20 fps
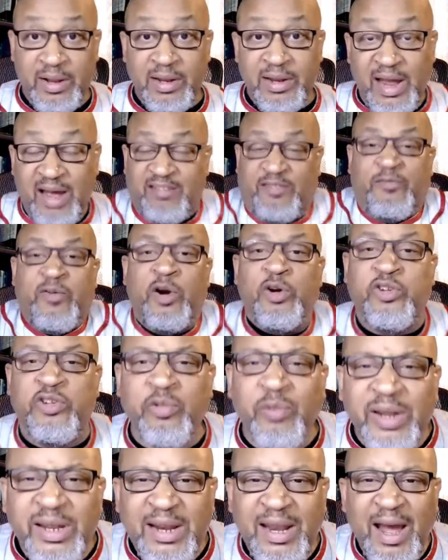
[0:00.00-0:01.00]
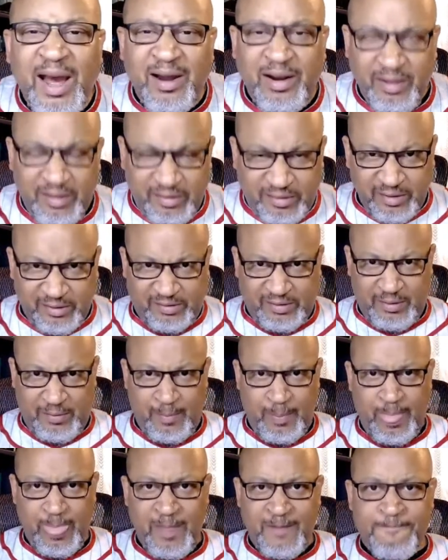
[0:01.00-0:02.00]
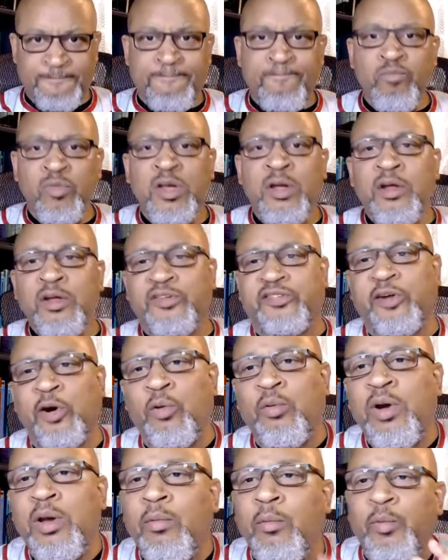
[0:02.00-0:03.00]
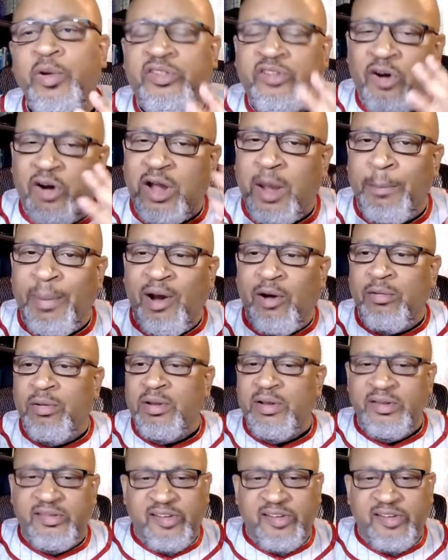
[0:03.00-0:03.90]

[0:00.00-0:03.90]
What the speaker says: That's virtually non-existent. So when we talk about